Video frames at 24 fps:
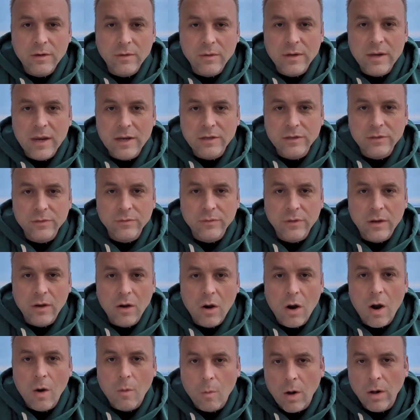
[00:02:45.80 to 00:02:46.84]
case of
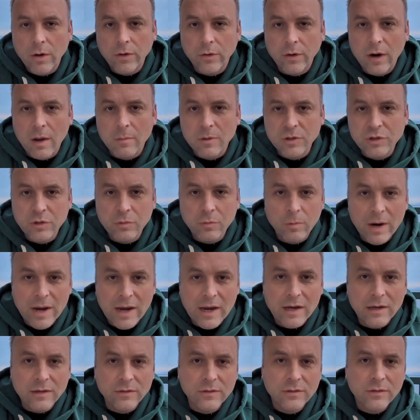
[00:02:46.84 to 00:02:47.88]
hot water, how much it
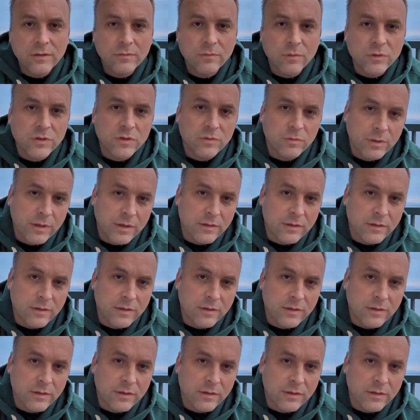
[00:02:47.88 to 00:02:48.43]
weighs versus when